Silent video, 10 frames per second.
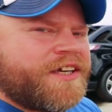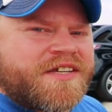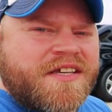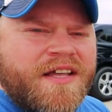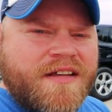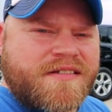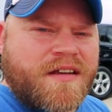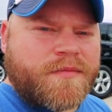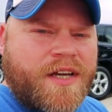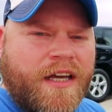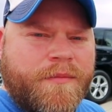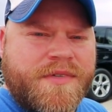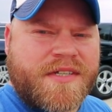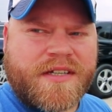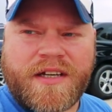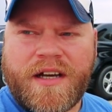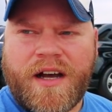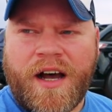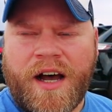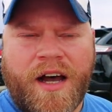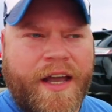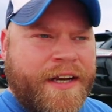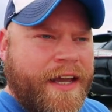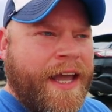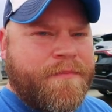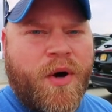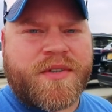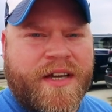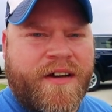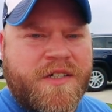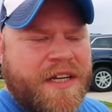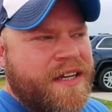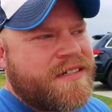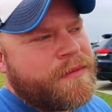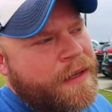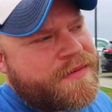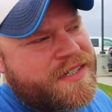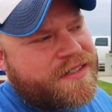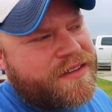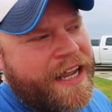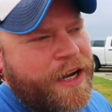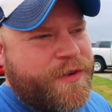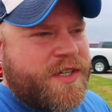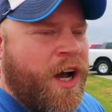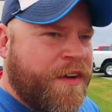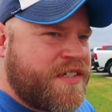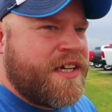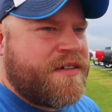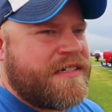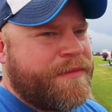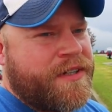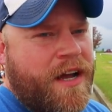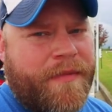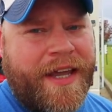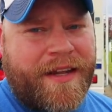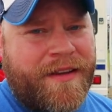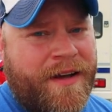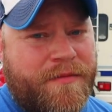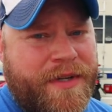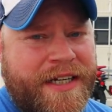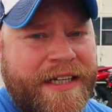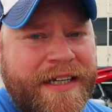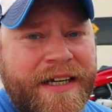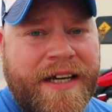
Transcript: You see that sometimes at motels, because sometimes, like if it's off season or something, they're not making a lot of money.